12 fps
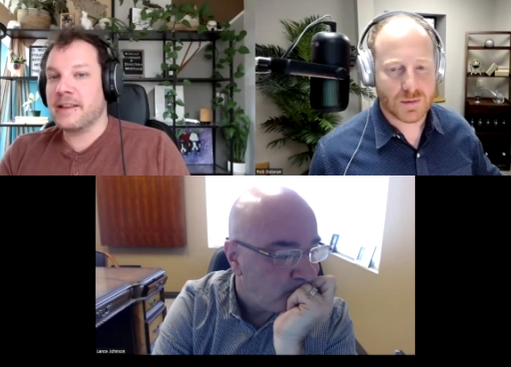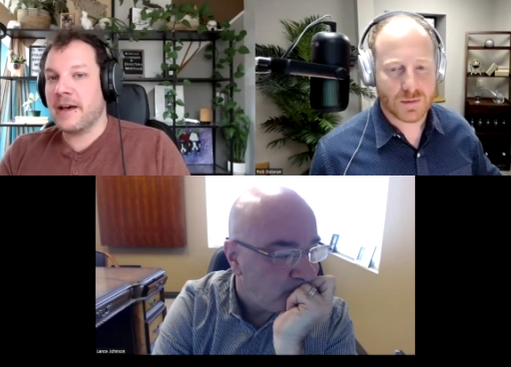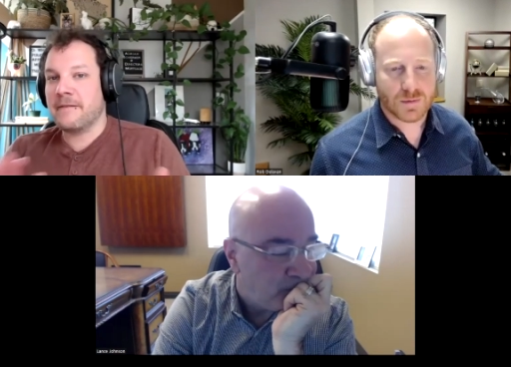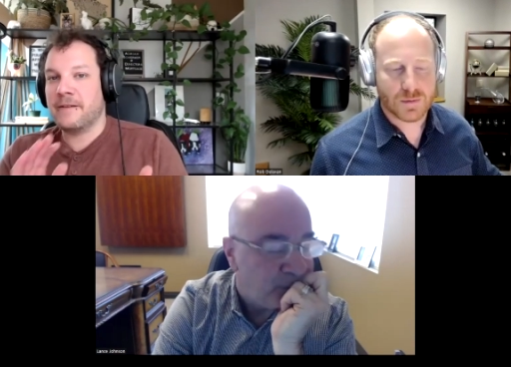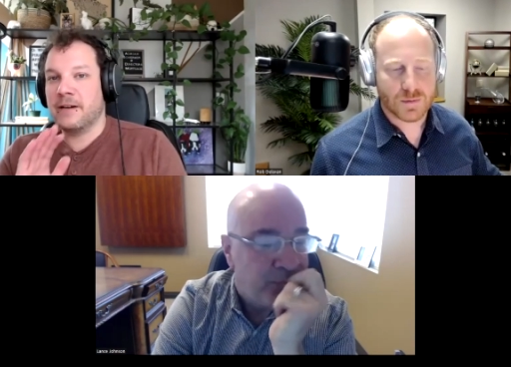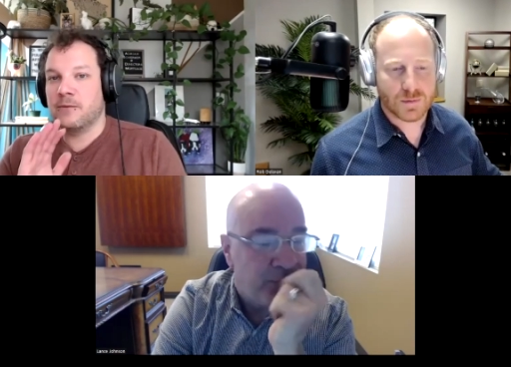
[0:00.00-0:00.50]
Speaker 1: of
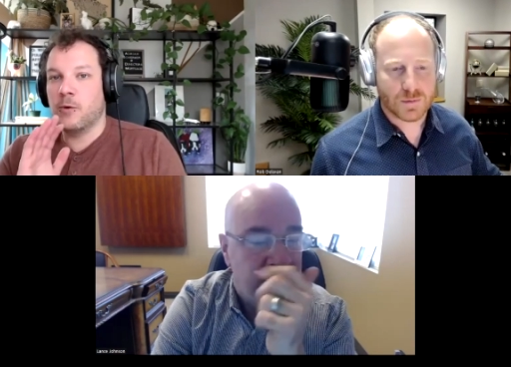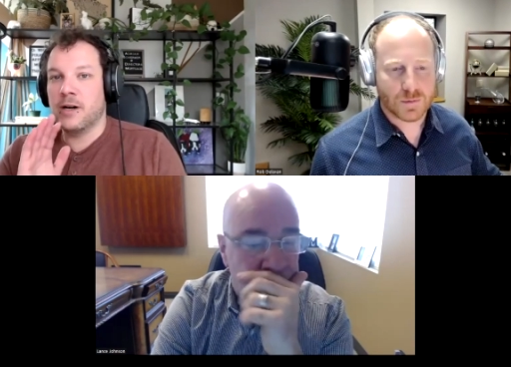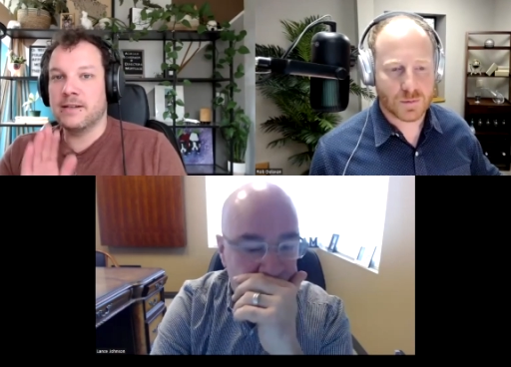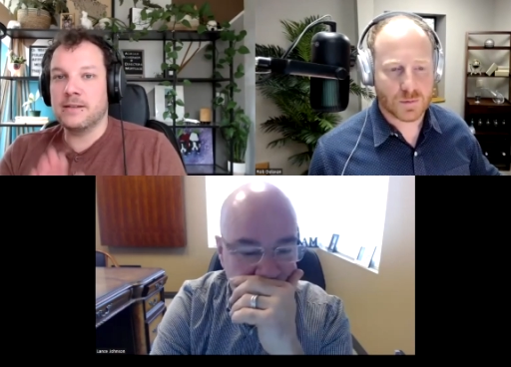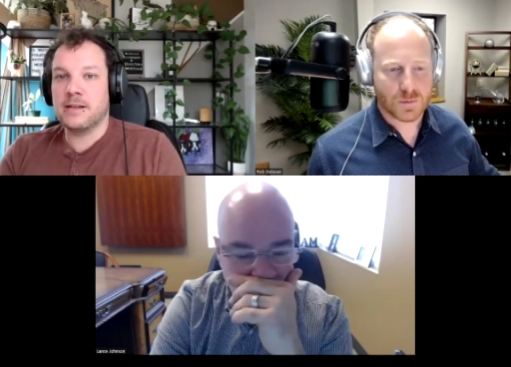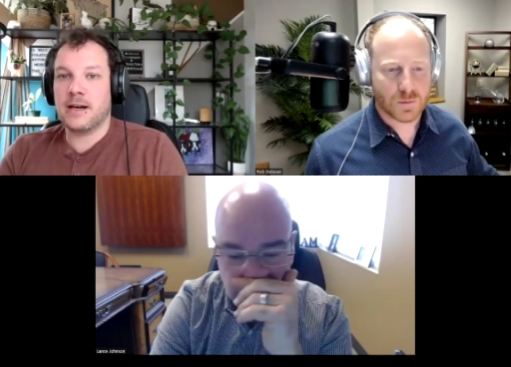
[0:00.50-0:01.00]
that fun
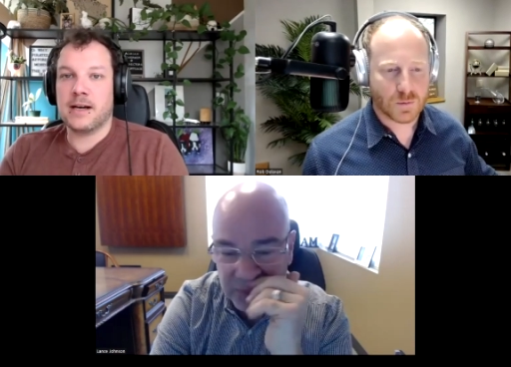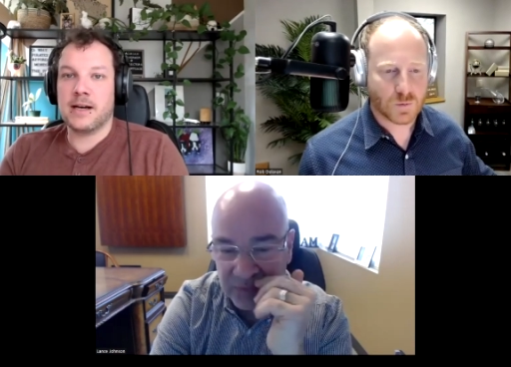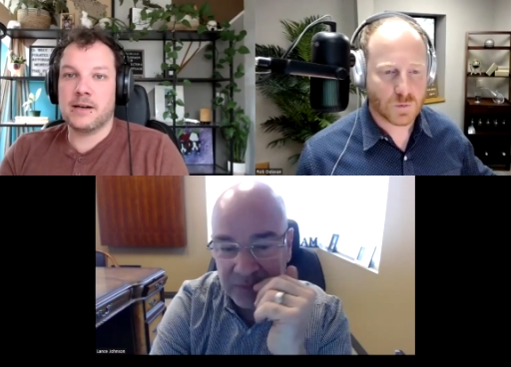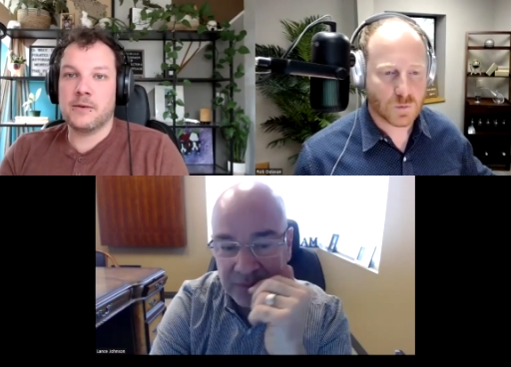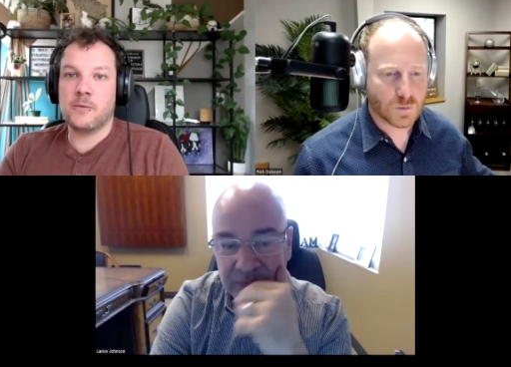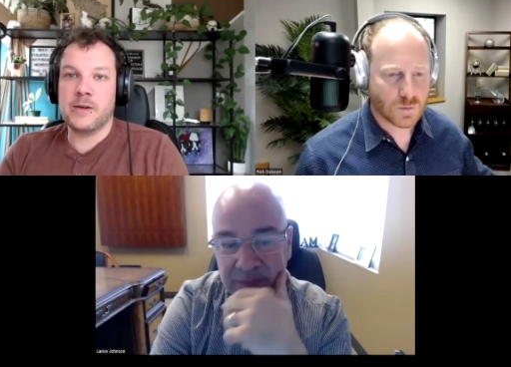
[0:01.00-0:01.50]
one,
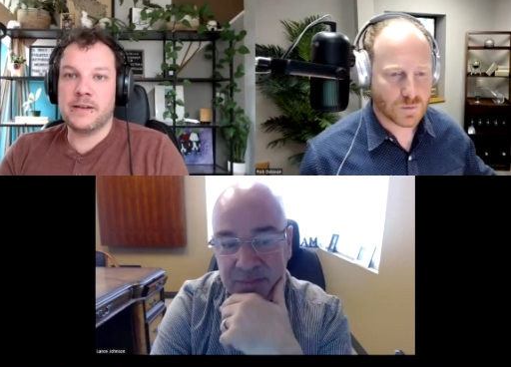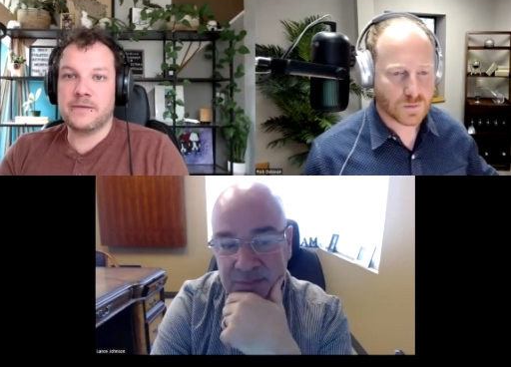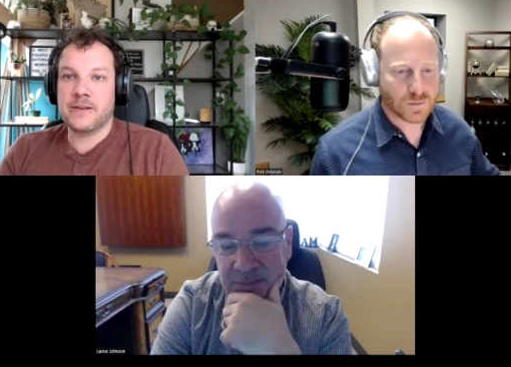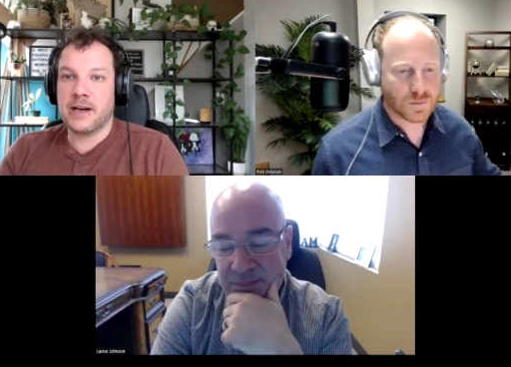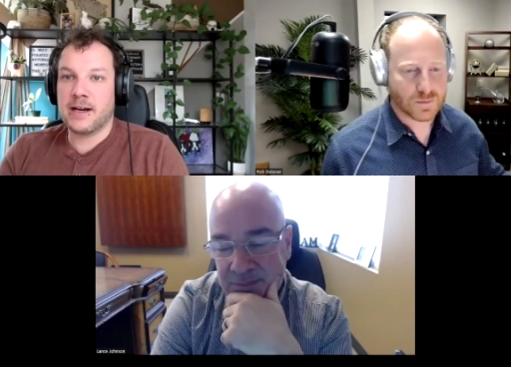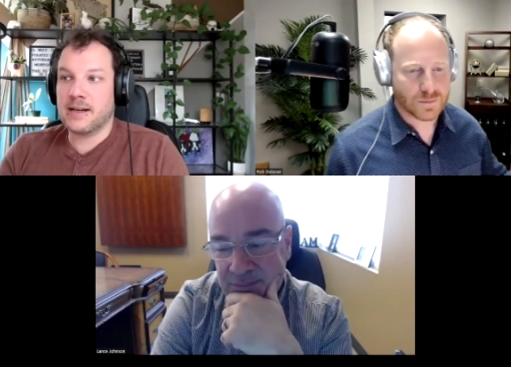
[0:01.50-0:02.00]
uh,
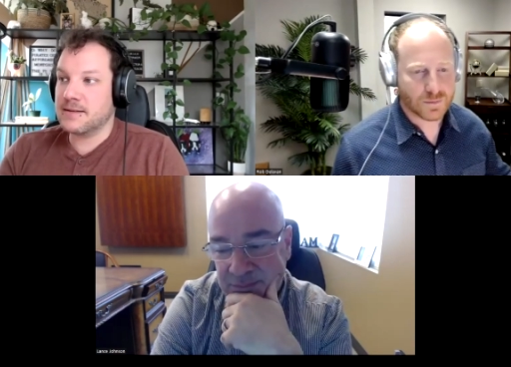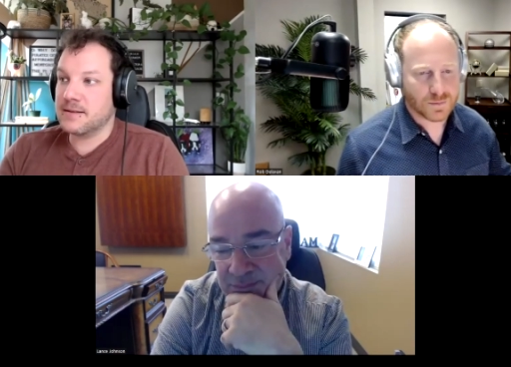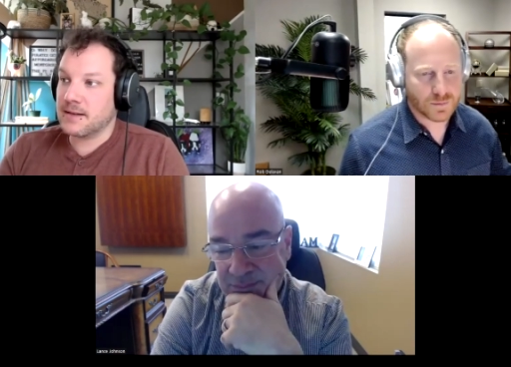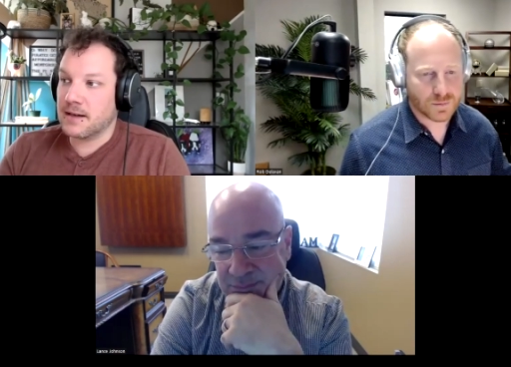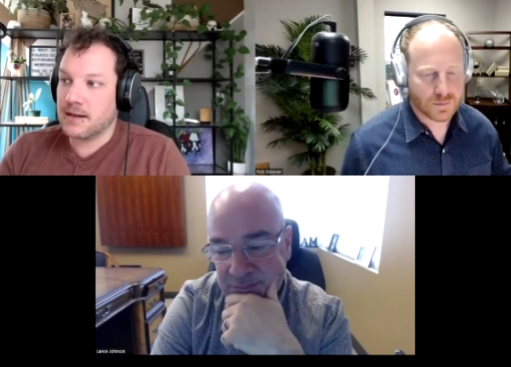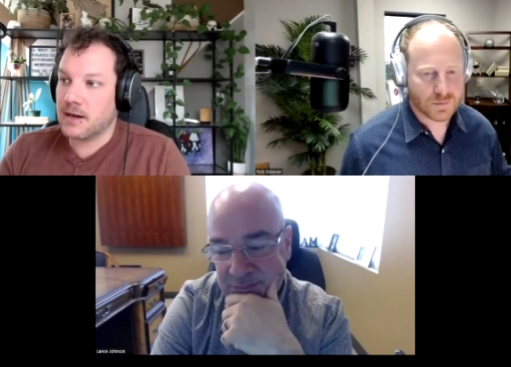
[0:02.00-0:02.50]
we've got
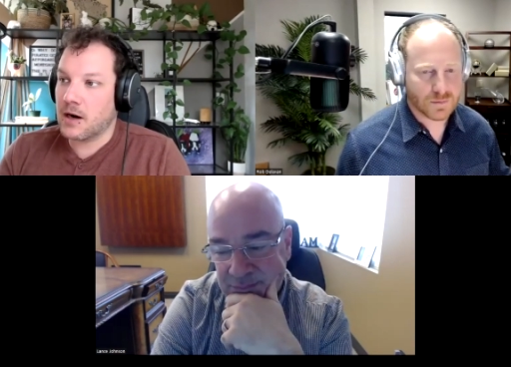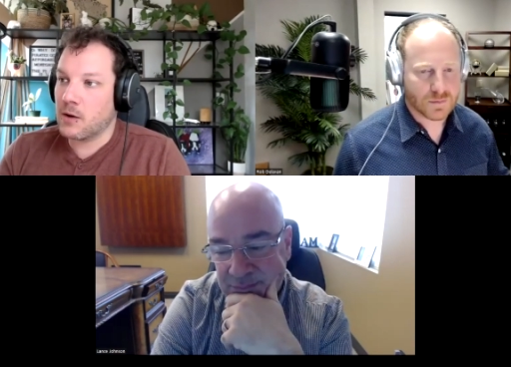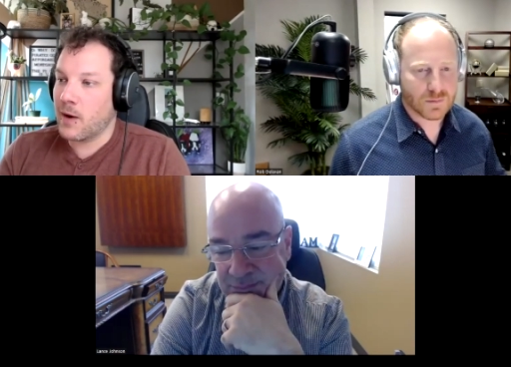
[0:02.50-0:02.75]
uh, our